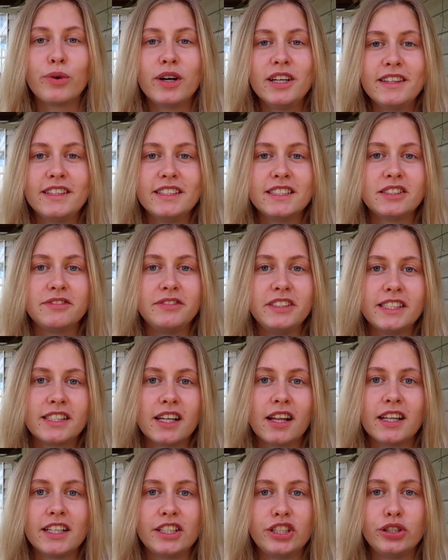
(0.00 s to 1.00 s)
What this
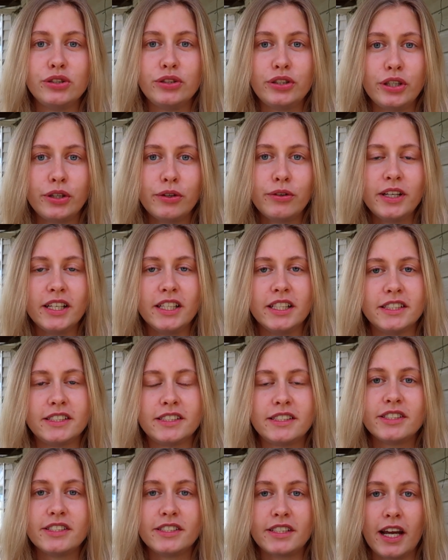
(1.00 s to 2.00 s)
visa lets you do is
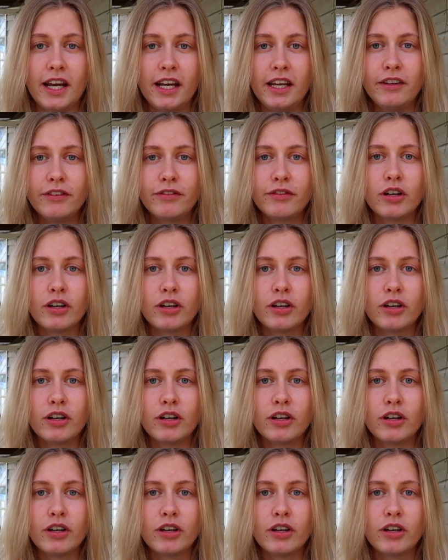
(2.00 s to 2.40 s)
stay